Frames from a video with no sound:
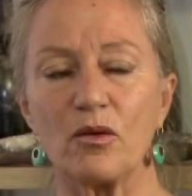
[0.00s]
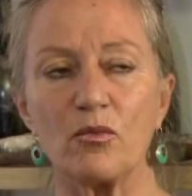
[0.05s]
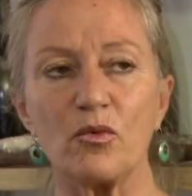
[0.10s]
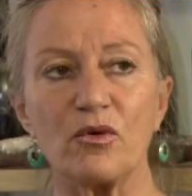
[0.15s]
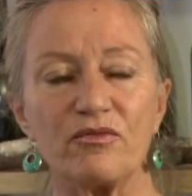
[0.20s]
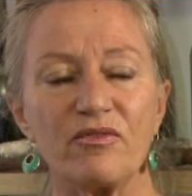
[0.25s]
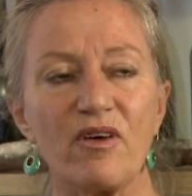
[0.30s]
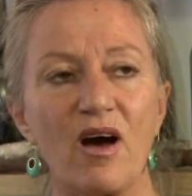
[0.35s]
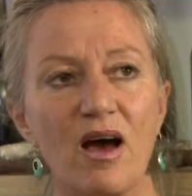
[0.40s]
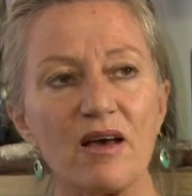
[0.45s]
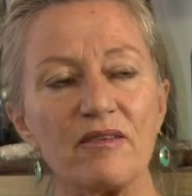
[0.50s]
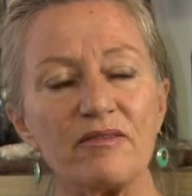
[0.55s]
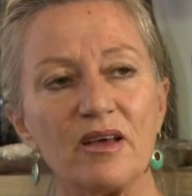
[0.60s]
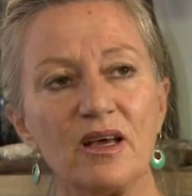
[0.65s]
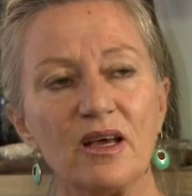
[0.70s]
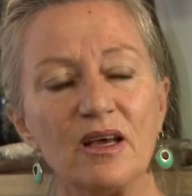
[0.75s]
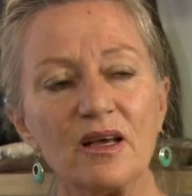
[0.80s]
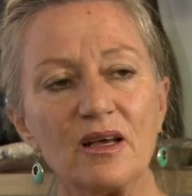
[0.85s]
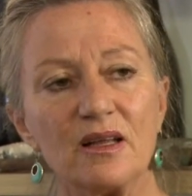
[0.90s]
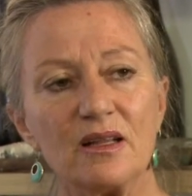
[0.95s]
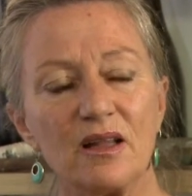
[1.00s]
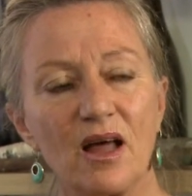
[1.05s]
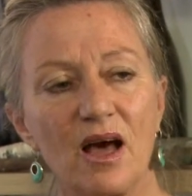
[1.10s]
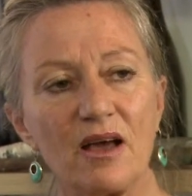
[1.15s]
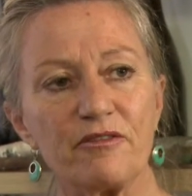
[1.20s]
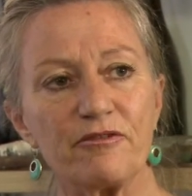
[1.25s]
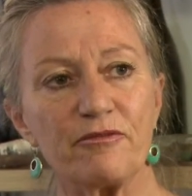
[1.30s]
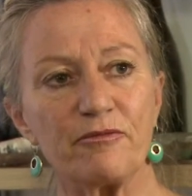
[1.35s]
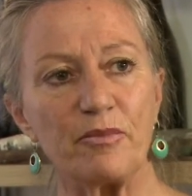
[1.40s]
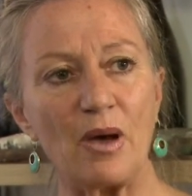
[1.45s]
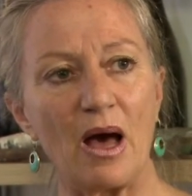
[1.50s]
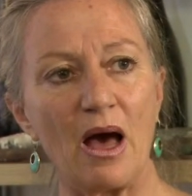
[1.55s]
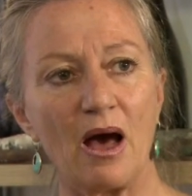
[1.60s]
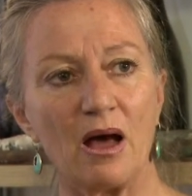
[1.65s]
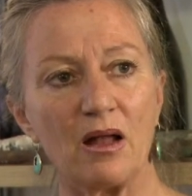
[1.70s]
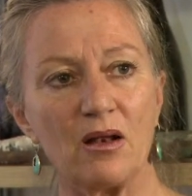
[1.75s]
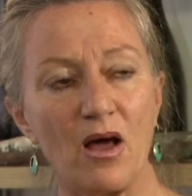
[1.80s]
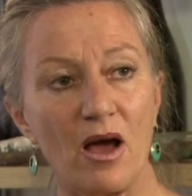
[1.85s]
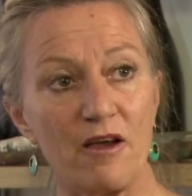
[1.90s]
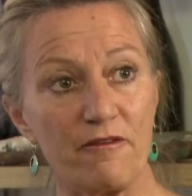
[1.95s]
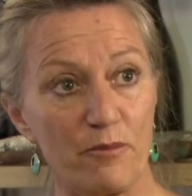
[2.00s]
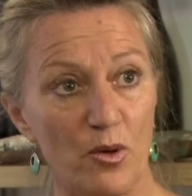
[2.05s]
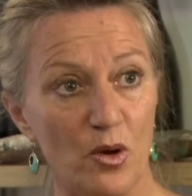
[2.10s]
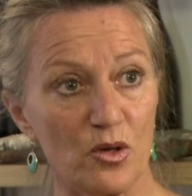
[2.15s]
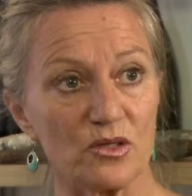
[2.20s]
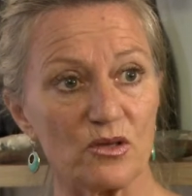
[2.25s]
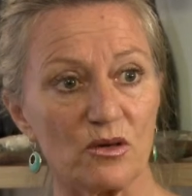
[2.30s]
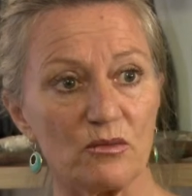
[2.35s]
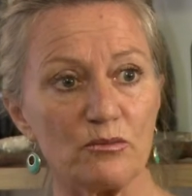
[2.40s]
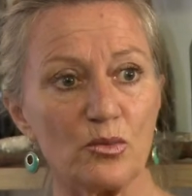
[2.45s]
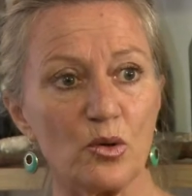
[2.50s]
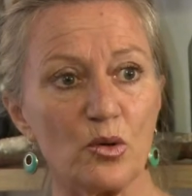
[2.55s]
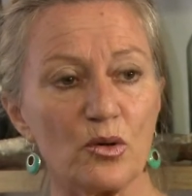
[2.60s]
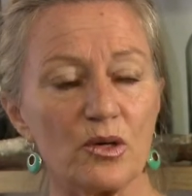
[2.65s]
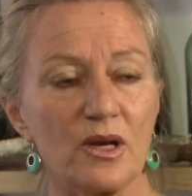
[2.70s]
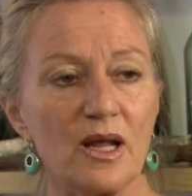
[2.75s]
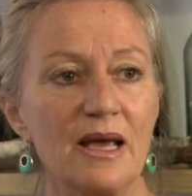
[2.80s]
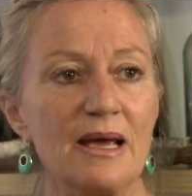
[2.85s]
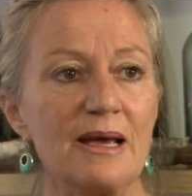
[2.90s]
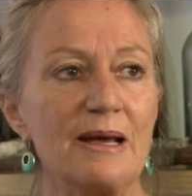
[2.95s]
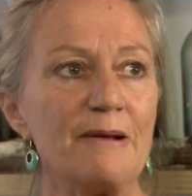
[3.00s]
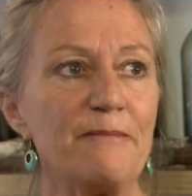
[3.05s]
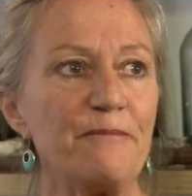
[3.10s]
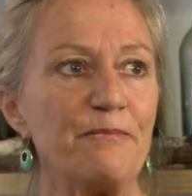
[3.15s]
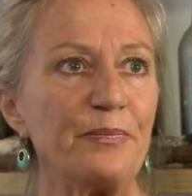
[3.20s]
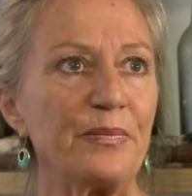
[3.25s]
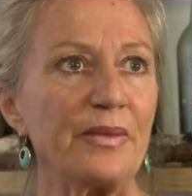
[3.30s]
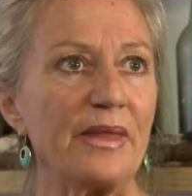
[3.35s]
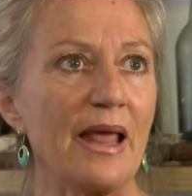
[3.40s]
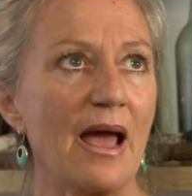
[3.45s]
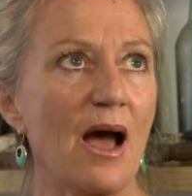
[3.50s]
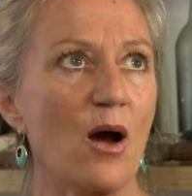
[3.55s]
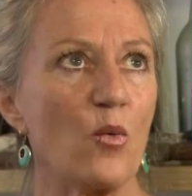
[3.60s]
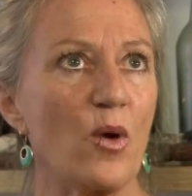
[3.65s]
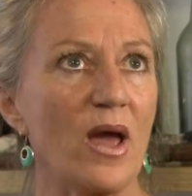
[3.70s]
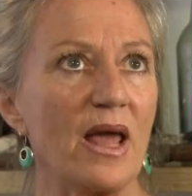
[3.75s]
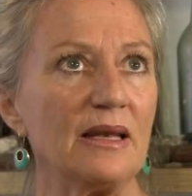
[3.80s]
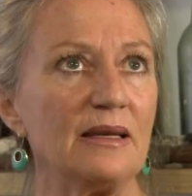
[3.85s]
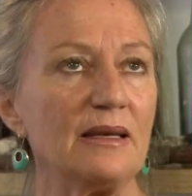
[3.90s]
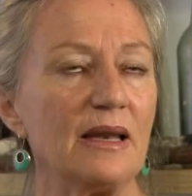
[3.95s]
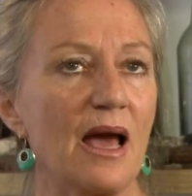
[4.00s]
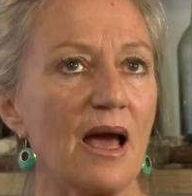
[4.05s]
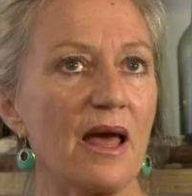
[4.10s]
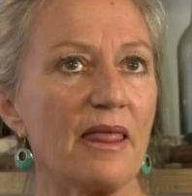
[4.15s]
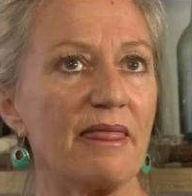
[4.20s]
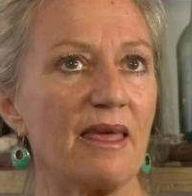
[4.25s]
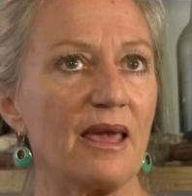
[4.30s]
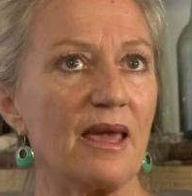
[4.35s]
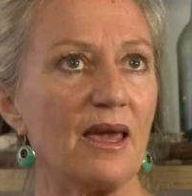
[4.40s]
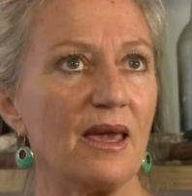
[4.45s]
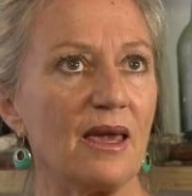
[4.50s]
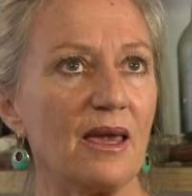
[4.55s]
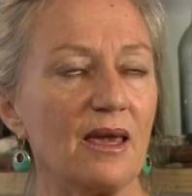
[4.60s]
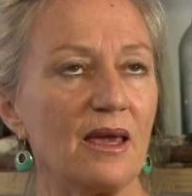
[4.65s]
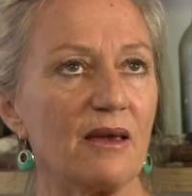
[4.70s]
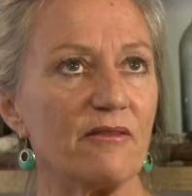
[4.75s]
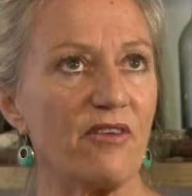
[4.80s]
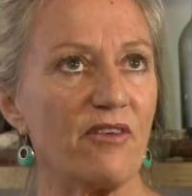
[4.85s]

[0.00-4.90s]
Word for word: There were five life uh, lifeboats on board. Now, when the